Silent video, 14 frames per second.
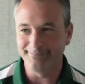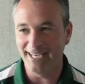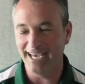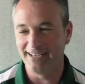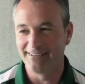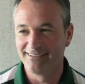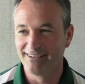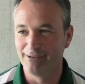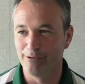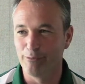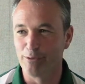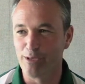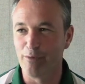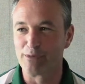Yeah,
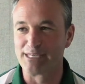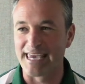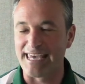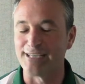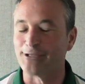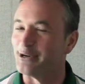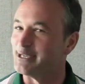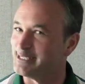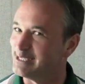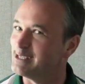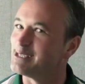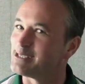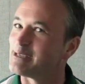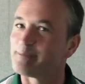it was interesting.
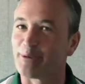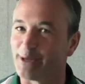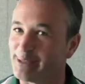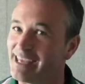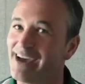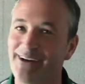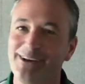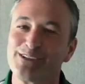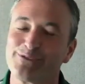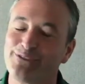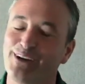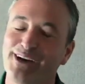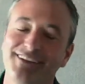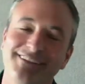Let's just put it that way. It was
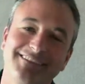fun.